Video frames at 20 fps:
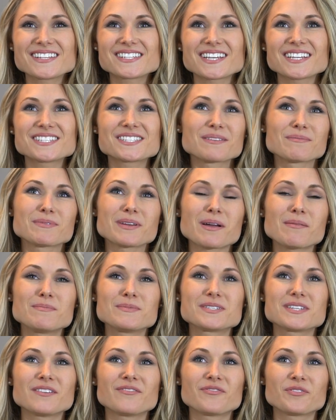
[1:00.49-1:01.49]
say
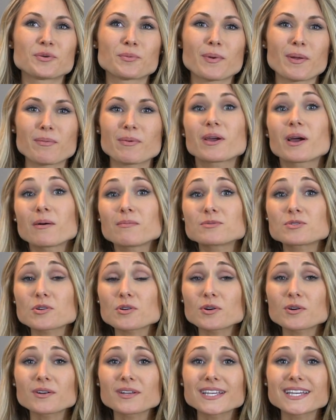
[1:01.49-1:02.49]
sometimes if your baby comes
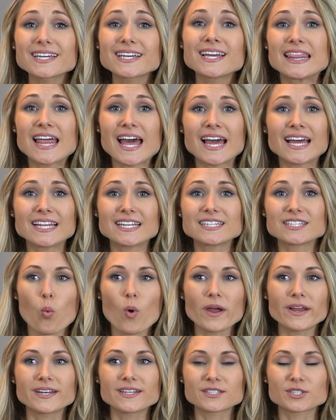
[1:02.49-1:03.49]
early, that
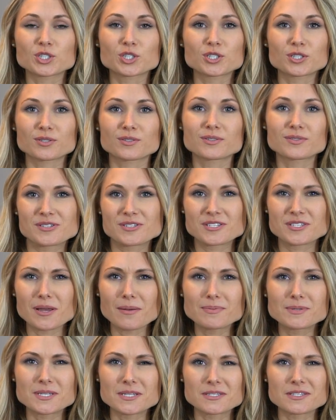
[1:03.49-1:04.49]
whitish
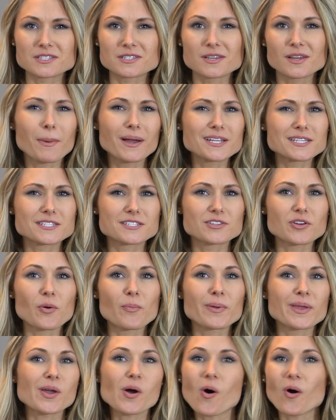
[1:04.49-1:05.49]
substance might still
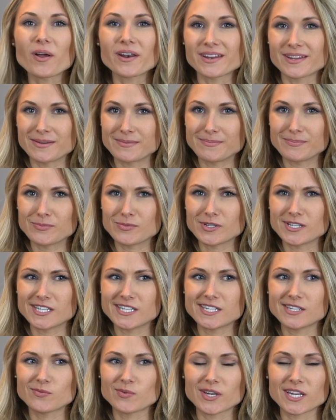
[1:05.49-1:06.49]
be on him
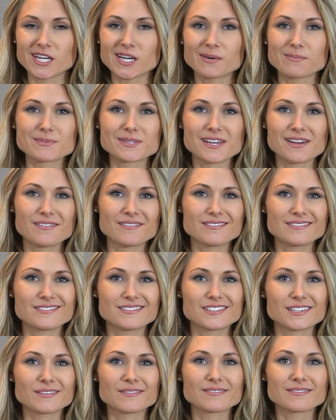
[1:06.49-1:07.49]
when he comes out,
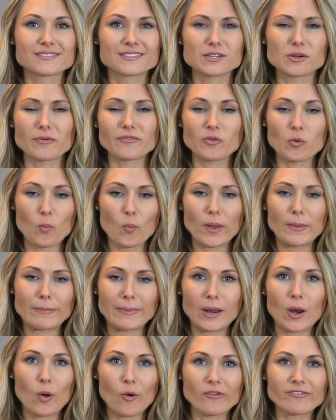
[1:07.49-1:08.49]
so you have to wipe
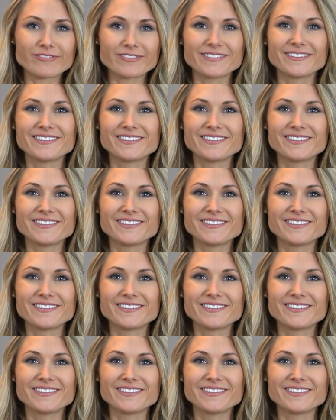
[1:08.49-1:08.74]
it off.